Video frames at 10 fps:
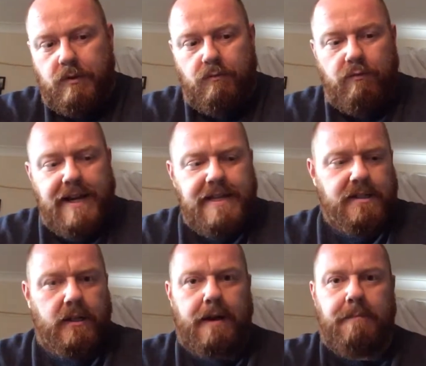the
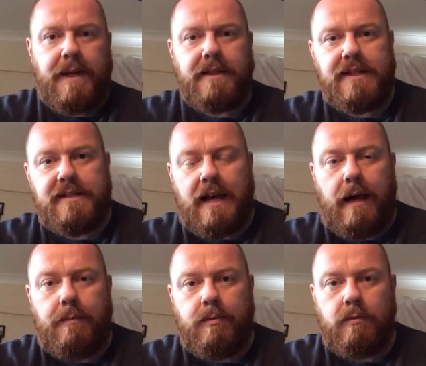reason I picked this
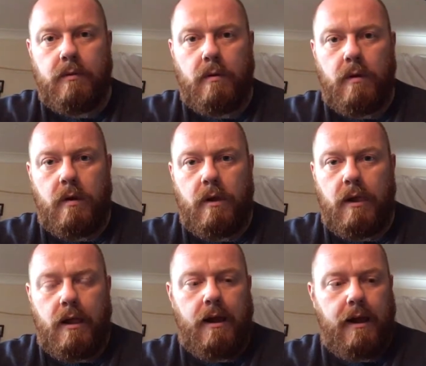up
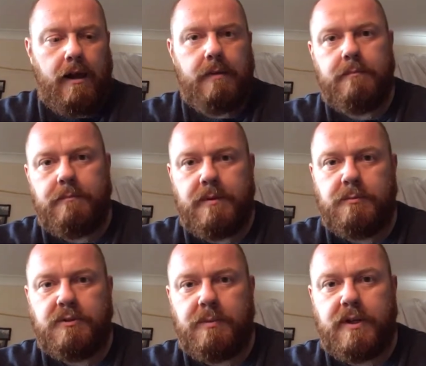um,
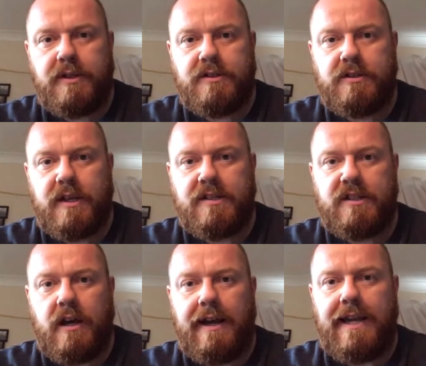it was because
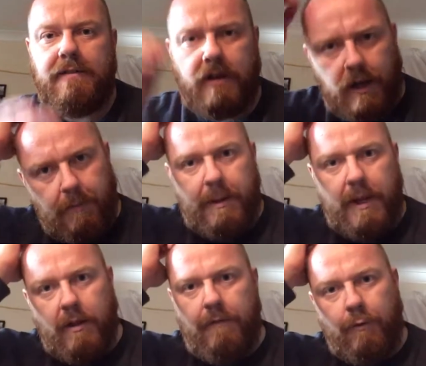Asahi have kind of
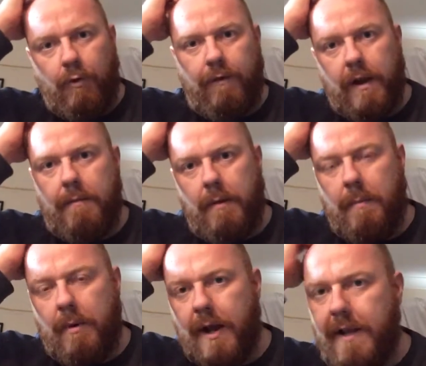been at the forefront of my
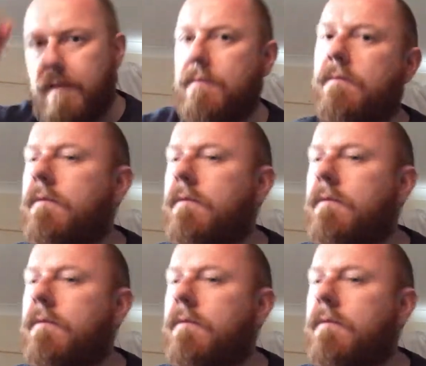mind